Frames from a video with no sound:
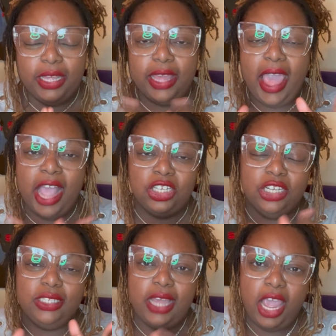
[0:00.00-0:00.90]
they
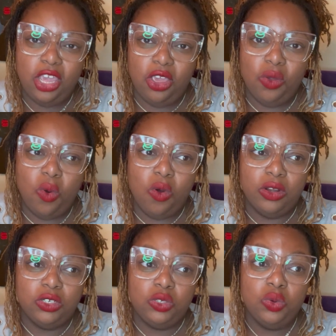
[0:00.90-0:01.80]
actually take you
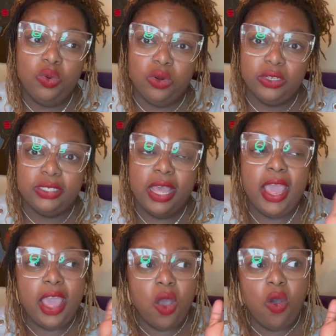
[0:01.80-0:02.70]
on tours
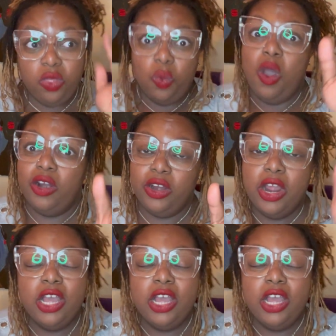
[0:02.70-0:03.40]
on the water.